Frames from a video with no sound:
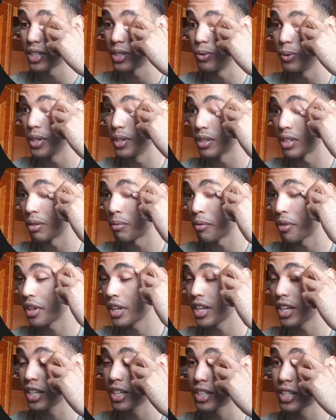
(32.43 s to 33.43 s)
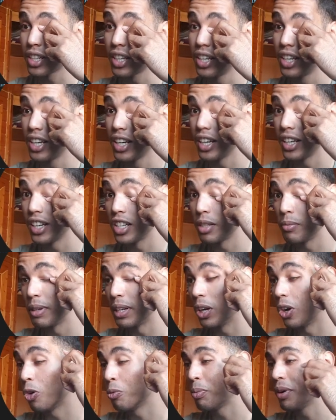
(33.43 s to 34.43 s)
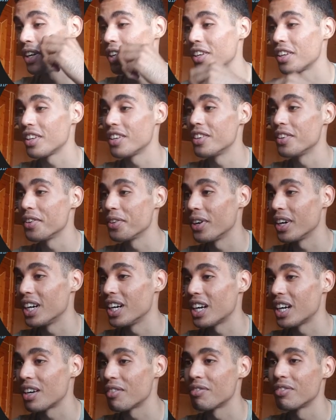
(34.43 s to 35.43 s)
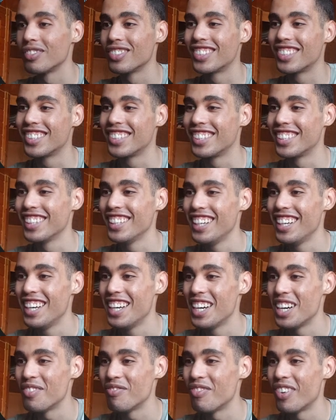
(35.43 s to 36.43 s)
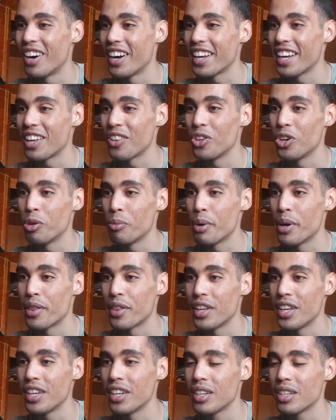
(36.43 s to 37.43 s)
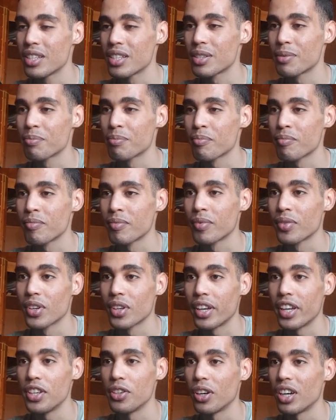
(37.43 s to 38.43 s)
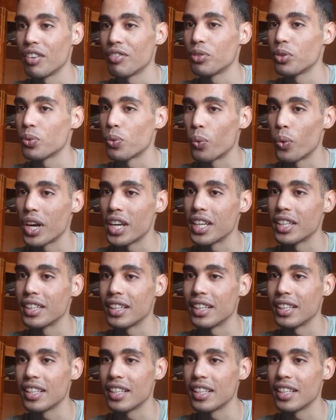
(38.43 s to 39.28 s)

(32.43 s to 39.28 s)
doing some things. It is being open. Here you have my Adobe things. Okay, you have to wait a